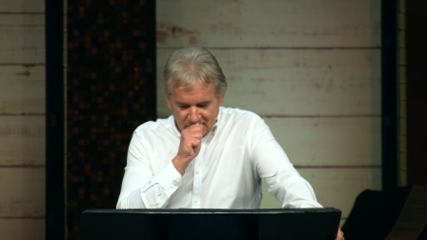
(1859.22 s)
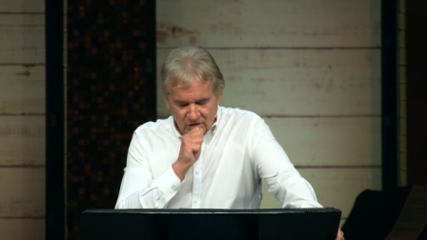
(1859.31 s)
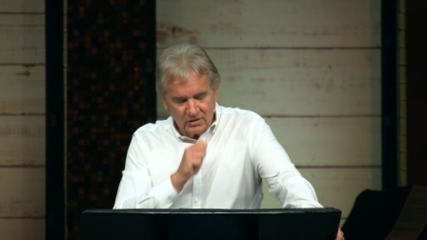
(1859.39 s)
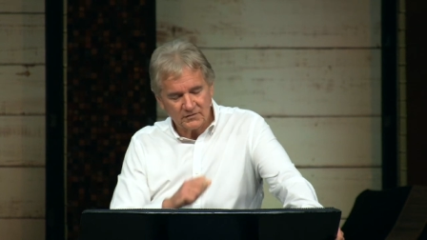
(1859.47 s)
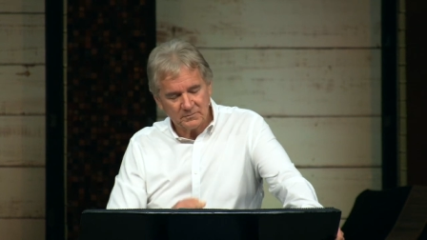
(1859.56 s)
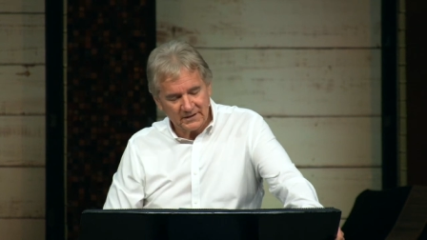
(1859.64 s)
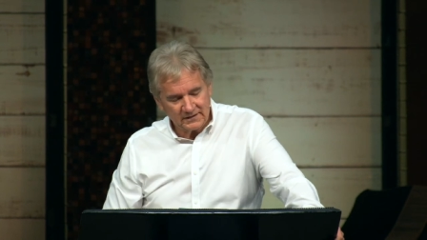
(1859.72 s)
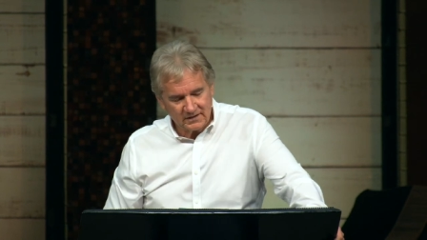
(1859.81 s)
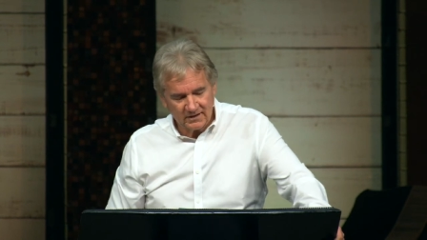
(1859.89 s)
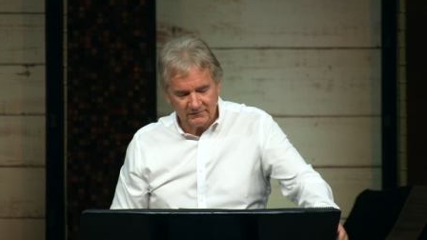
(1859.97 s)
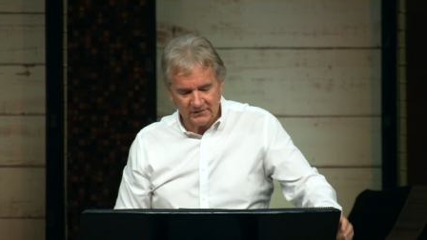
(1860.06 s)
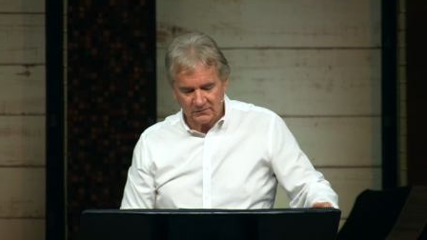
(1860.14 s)
God made a
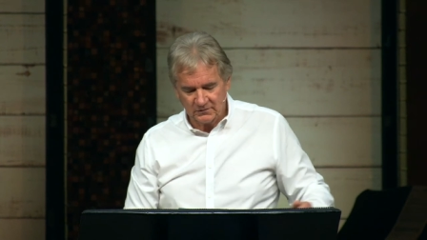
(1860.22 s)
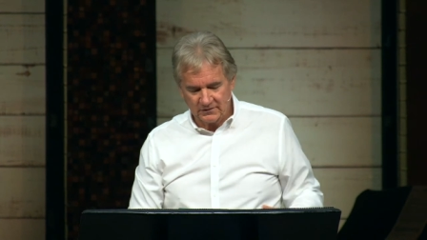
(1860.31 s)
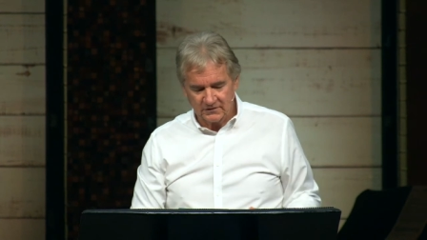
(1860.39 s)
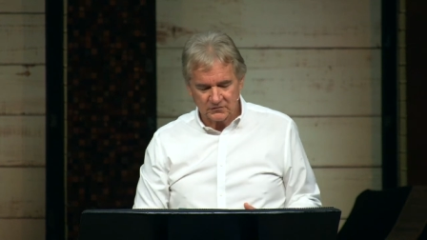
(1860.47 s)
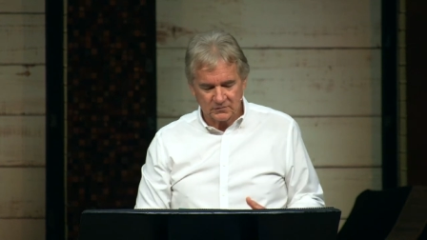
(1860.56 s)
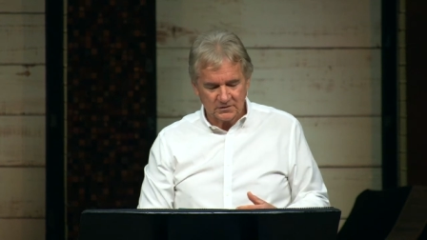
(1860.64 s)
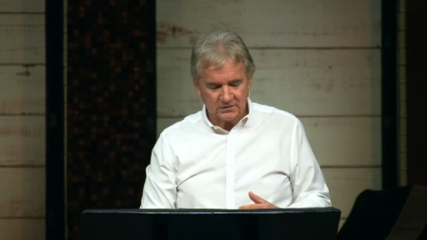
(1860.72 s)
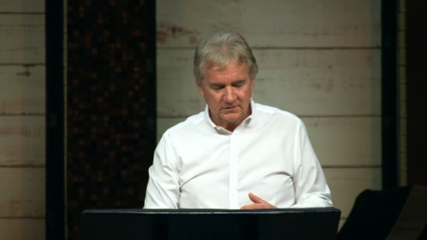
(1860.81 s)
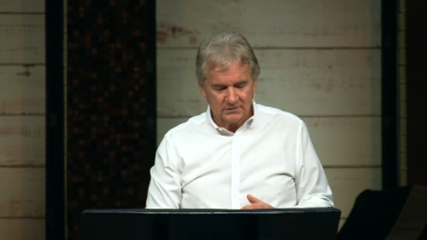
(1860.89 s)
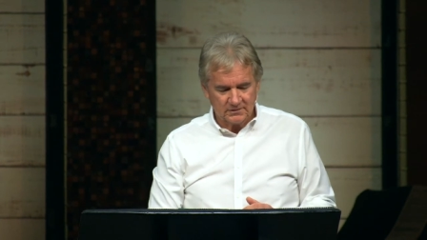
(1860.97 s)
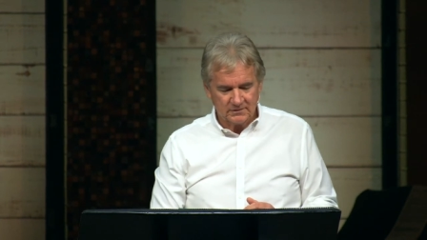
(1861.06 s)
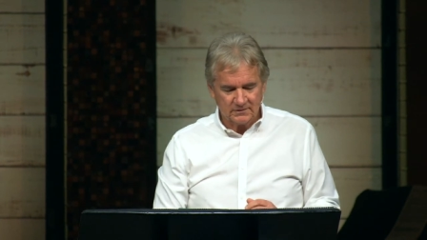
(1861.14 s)
covenant with Israel
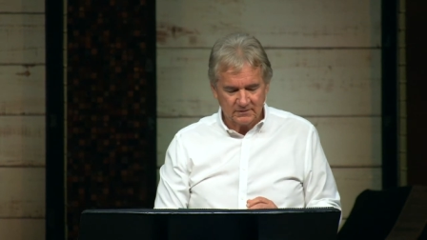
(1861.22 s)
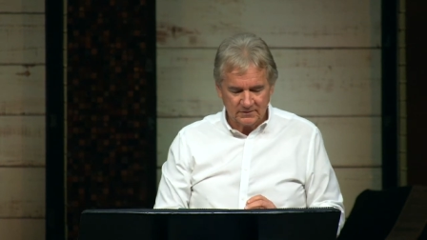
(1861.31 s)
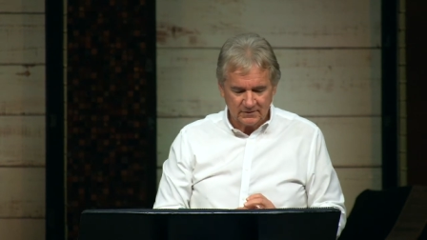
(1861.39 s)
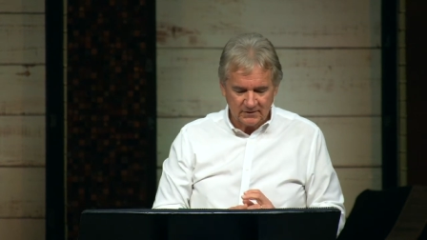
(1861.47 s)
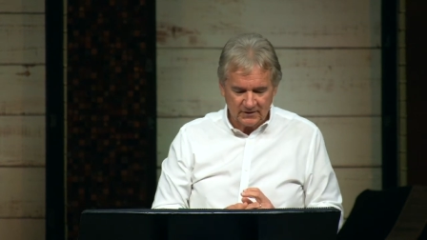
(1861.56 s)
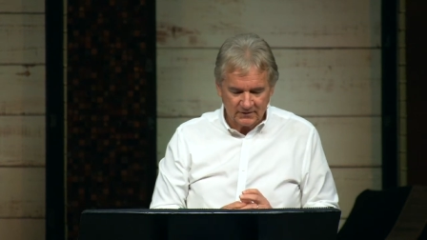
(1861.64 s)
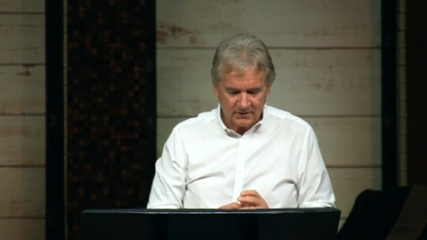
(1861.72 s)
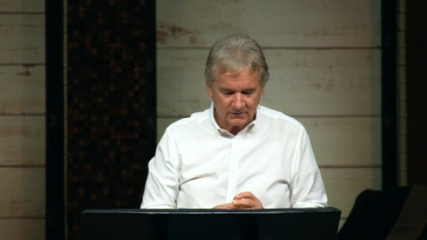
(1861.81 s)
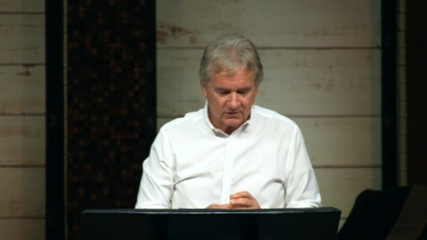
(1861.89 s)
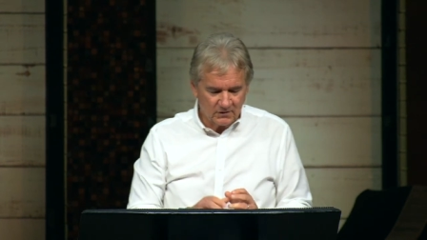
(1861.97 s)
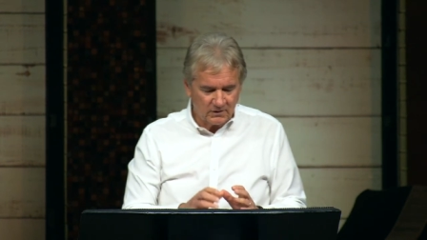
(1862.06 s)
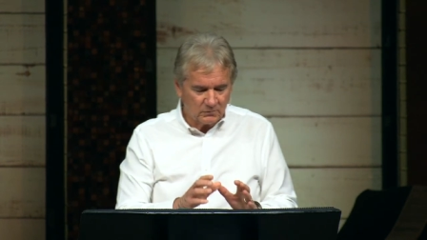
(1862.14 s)
and,
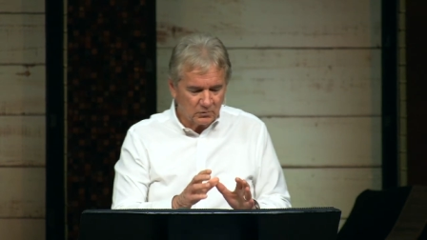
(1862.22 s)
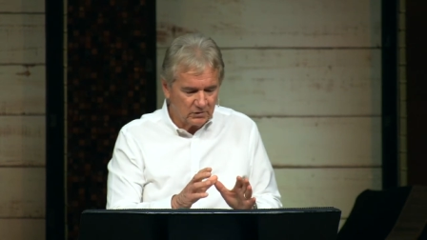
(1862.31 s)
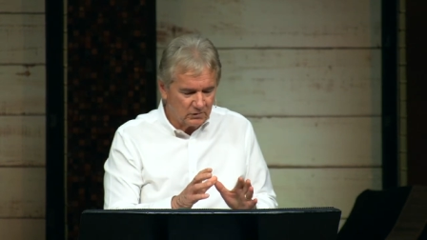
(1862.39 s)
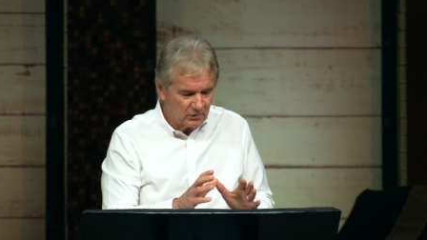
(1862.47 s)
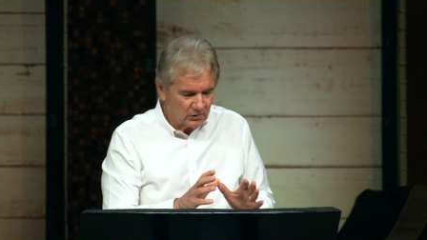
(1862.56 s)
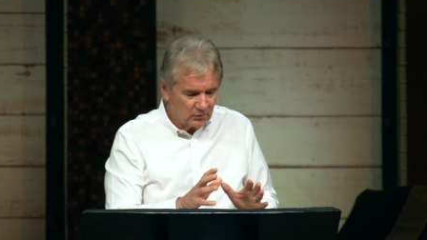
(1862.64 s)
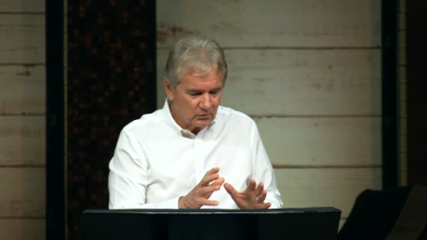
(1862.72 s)
and God will